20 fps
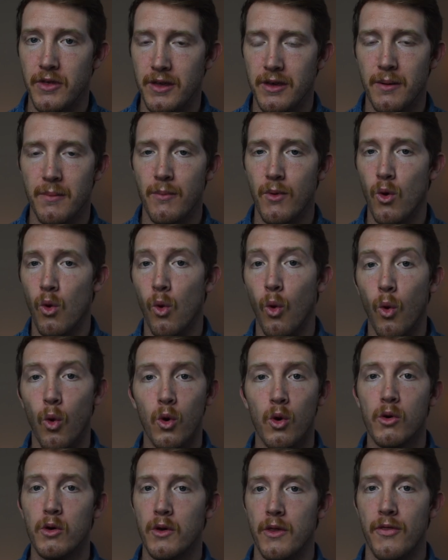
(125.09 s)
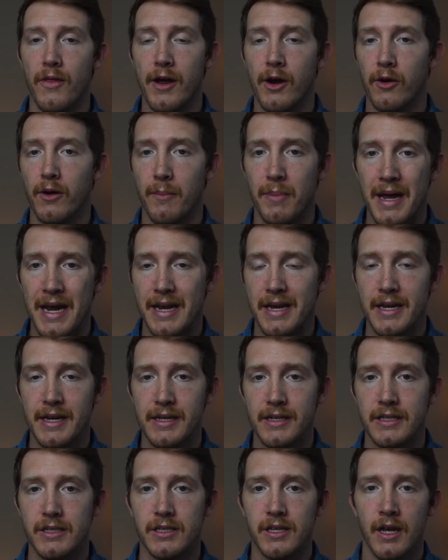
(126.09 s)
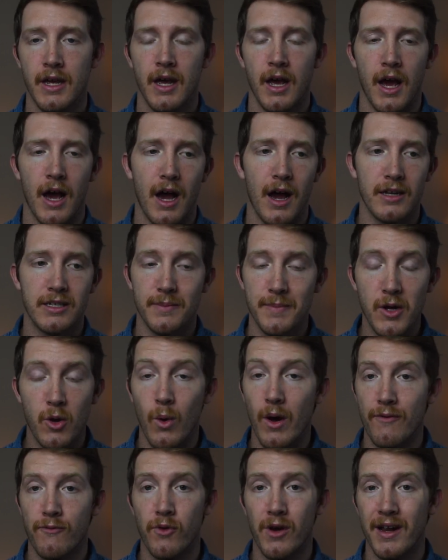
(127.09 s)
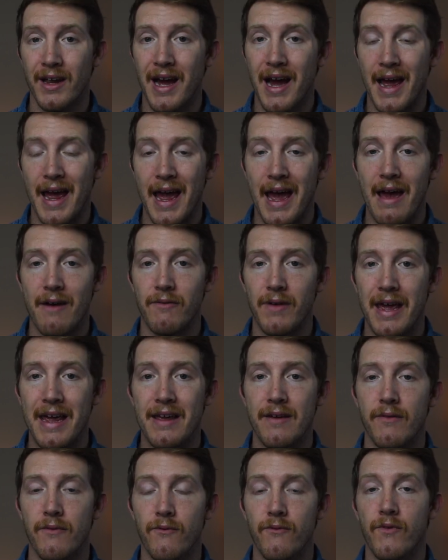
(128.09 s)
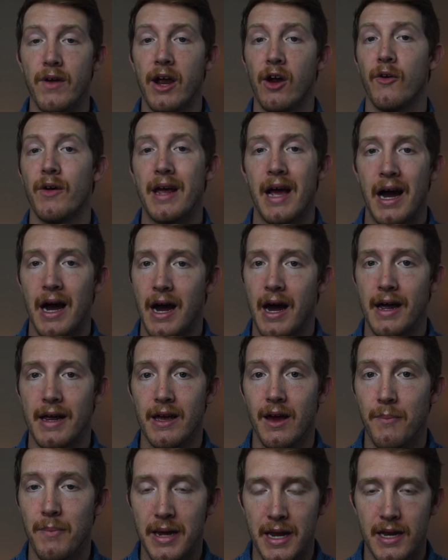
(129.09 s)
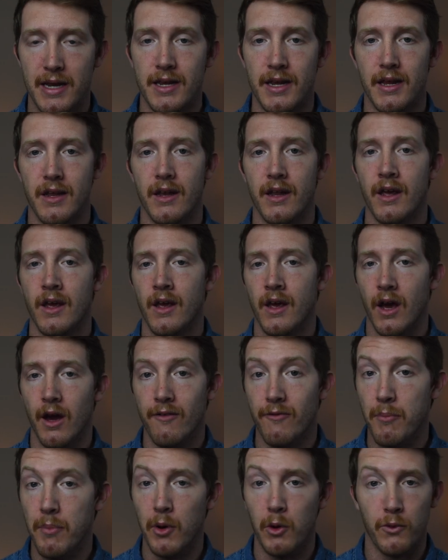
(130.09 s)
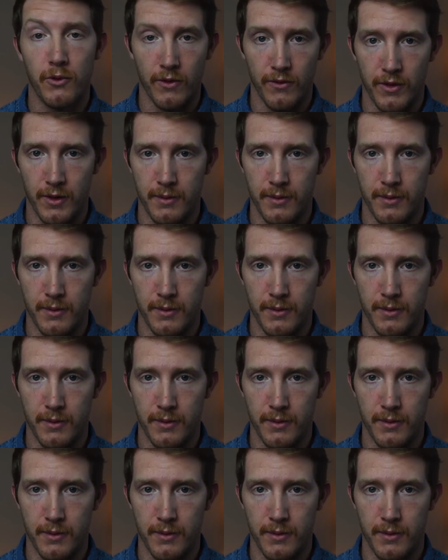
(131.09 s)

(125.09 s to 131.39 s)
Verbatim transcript: them or their opinions. Uh, to be quite frank, I have a very high opinion of both of